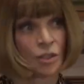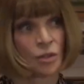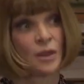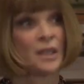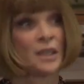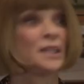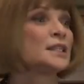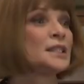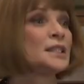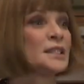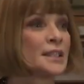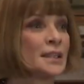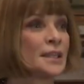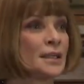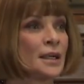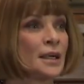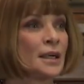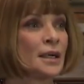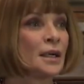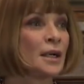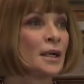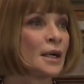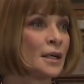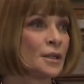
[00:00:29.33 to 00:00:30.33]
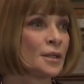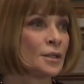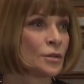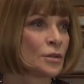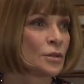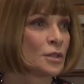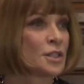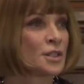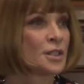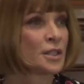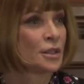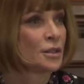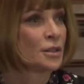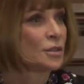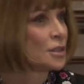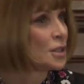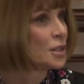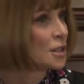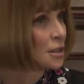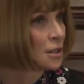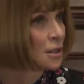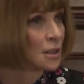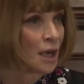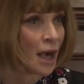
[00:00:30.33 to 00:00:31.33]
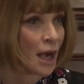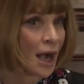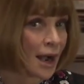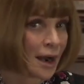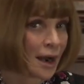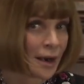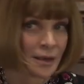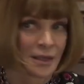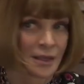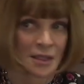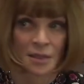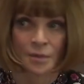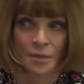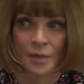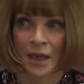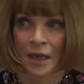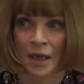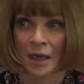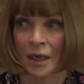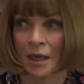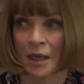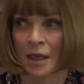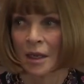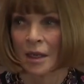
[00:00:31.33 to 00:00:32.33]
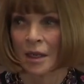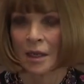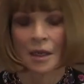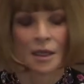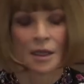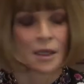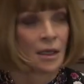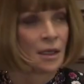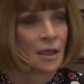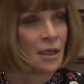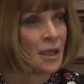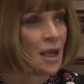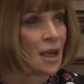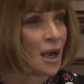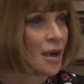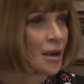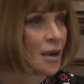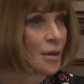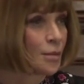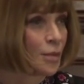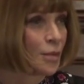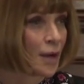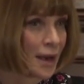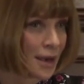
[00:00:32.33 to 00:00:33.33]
too insular, and also to hire as many young,